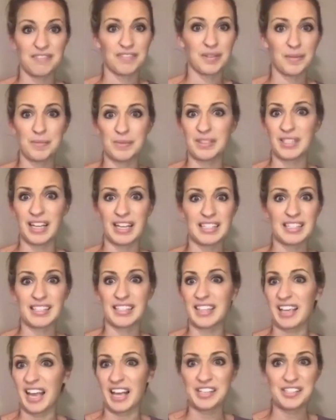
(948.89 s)
from
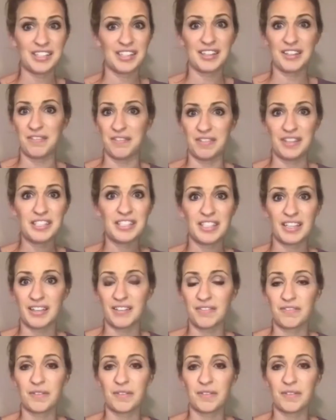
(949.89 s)
just catching the vision,